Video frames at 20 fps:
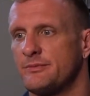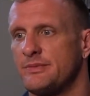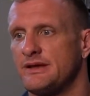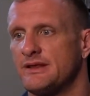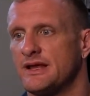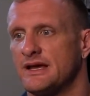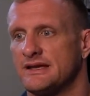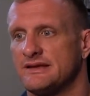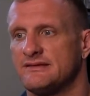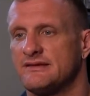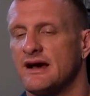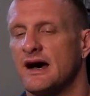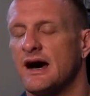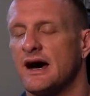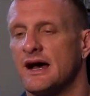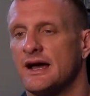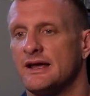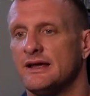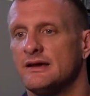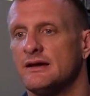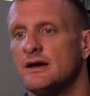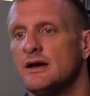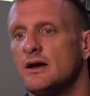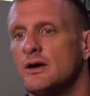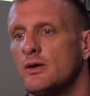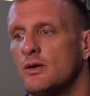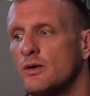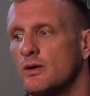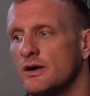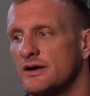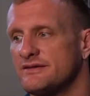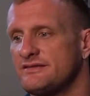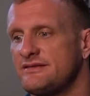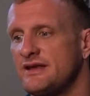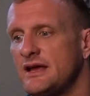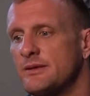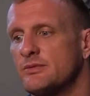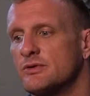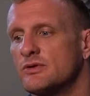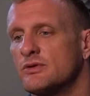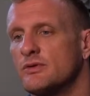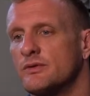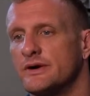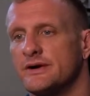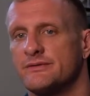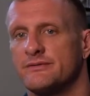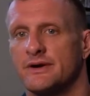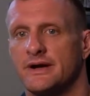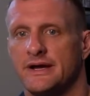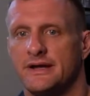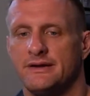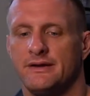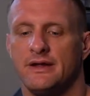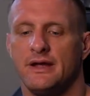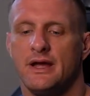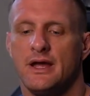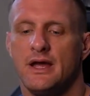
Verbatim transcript: would be like DAI or a stablecoin, right?